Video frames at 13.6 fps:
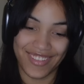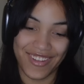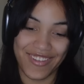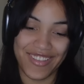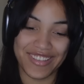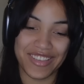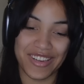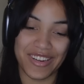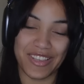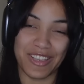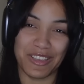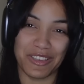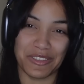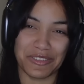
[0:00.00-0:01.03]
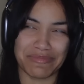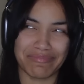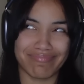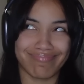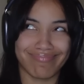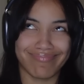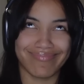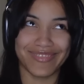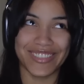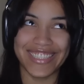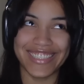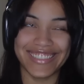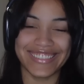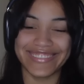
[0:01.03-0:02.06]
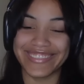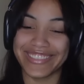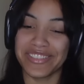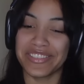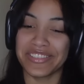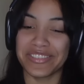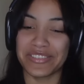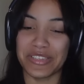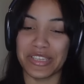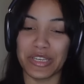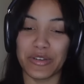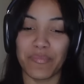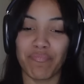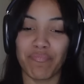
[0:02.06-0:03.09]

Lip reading: Oh, that's kind of cute. What? A little cute.